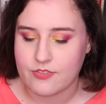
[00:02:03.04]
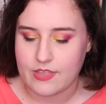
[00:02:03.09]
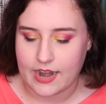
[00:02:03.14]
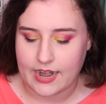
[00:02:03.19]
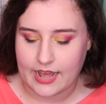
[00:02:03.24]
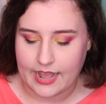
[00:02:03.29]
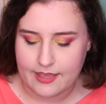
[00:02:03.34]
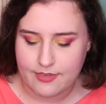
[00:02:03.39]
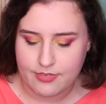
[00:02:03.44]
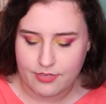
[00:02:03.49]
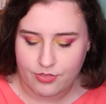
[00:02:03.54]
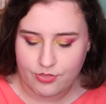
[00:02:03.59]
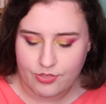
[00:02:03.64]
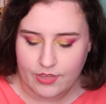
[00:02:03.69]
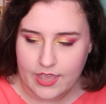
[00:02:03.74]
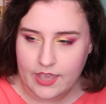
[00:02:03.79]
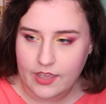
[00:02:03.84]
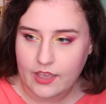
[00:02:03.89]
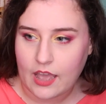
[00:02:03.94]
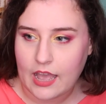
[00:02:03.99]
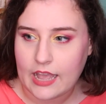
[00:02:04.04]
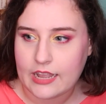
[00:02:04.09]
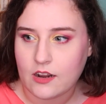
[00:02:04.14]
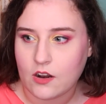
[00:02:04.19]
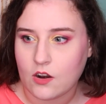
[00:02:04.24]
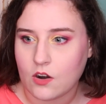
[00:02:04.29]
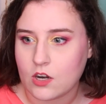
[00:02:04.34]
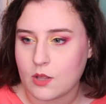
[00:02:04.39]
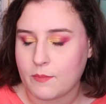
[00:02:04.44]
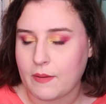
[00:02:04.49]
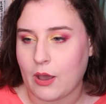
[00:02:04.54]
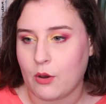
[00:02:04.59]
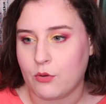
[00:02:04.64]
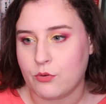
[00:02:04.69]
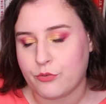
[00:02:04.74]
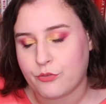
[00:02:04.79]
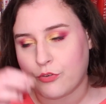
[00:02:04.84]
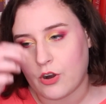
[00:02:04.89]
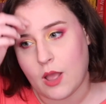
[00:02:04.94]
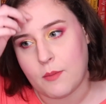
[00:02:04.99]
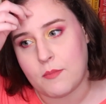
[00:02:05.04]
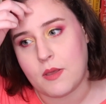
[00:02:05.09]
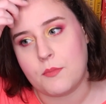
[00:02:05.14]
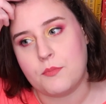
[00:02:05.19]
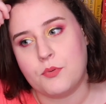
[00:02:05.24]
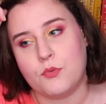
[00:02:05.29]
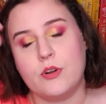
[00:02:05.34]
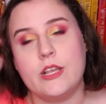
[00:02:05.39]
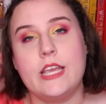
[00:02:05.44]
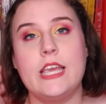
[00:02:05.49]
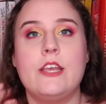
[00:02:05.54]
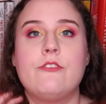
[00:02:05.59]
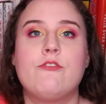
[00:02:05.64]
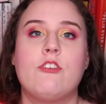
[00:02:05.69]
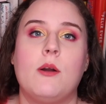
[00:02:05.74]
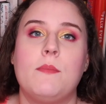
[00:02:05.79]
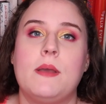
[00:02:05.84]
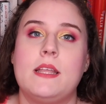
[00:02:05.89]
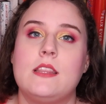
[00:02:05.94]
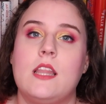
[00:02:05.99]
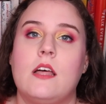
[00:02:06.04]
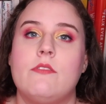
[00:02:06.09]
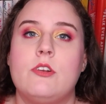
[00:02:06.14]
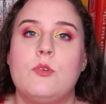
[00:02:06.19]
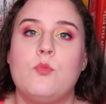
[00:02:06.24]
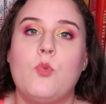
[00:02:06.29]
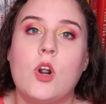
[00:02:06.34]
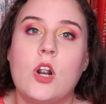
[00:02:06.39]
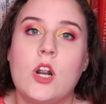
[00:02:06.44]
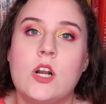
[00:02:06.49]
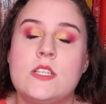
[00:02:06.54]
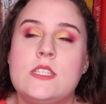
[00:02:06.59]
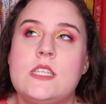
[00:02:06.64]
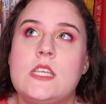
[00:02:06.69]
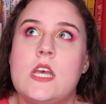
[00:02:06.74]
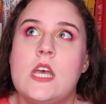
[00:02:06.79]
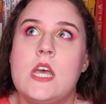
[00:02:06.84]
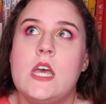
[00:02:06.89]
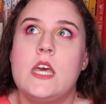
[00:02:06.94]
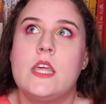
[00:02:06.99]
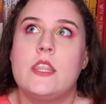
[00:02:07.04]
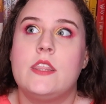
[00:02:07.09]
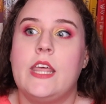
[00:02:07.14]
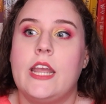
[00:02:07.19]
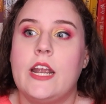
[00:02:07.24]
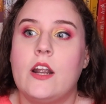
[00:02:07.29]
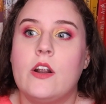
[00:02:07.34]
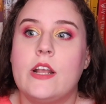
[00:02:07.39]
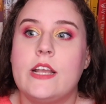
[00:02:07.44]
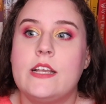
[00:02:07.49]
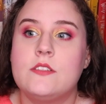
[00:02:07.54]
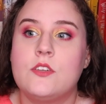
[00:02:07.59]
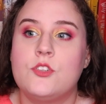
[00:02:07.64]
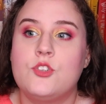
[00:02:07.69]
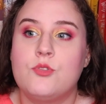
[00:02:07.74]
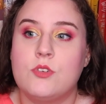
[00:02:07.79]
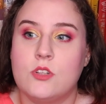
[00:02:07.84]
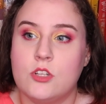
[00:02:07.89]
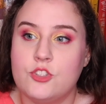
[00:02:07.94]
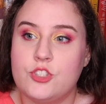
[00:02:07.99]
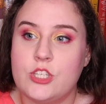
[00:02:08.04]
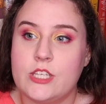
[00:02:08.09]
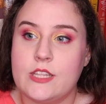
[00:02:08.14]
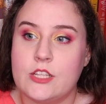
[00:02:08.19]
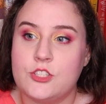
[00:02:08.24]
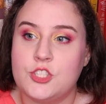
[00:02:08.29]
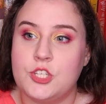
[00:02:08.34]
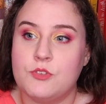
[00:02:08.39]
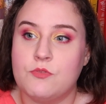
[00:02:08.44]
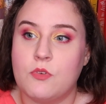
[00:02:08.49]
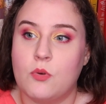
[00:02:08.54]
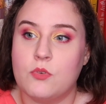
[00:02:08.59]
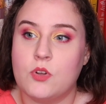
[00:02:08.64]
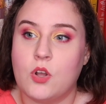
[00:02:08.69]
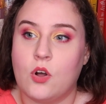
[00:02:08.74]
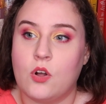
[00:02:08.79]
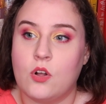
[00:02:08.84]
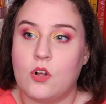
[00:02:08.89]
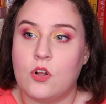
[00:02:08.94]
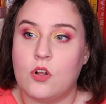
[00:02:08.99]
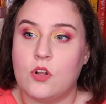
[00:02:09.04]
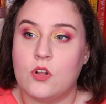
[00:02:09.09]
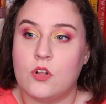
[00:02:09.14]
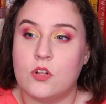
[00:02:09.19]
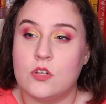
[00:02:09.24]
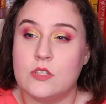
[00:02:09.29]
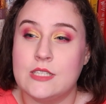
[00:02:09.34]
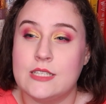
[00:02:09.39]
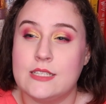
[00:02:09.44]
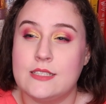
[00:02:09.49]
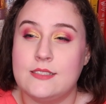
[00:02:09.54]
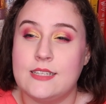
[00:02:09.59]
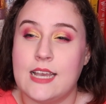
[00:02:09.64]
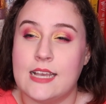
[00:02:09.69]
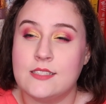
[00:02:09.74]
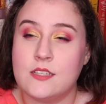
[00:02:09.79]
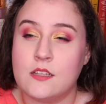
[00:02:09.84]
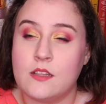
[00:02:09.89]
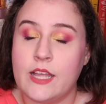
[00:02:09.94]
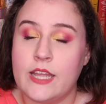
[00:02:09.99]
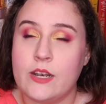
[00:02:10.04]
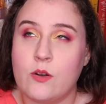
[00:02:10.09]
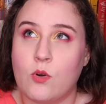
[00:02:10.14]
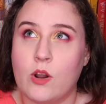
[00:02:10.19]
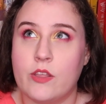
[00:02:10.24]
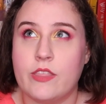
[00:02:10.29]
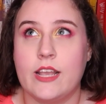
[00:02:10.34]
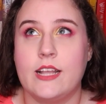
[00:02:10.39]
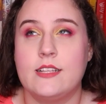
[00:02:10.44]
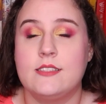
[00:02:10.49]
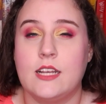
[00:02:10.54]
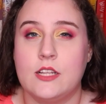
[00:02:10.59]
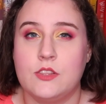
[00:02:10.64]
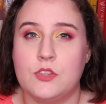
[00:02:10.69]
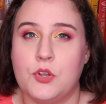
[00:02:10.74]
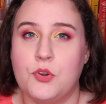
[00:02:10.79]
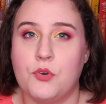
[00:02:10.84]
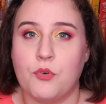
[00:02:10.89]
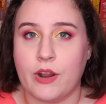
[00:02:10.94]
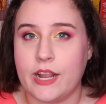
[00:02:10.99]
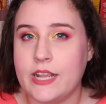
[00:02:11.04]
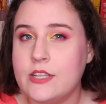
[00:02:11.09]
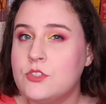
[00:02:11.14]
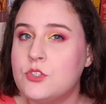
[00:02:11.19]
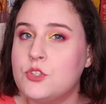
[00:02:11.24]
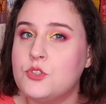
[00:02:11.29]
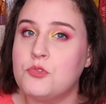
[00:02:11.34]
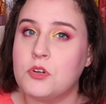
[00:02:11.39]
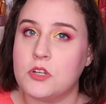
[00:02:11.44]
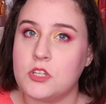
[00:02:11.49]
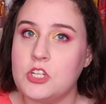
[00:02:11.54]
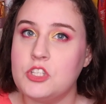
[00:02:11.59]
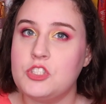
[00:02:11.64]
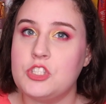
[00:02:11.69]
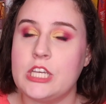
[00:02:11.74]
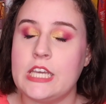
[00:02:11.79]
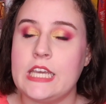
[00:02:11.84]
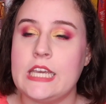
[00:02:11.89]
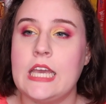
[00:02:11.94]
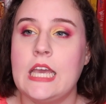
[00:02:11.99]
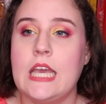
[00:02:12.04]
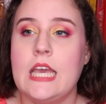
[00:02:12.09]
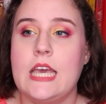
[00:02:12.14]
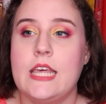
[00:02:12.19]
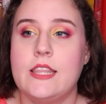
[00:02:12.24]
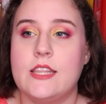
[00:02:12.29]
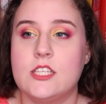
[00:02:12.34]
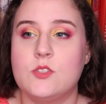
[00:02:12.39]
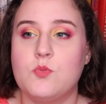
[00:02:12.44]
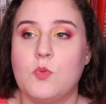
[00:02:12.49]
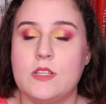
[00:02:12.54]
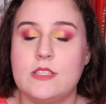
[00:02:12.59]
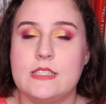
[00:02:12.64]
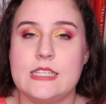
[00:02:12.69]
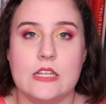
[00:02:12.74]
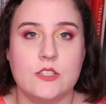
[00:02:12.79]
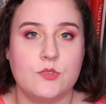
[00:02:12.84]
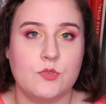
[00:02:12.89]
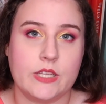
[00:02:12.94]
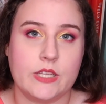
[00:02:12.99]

that I think I heard about from Bree from In Love and Words. There is a trilogy that she wrote called Desolate, or I think it's the Grace trilogy. This one sounds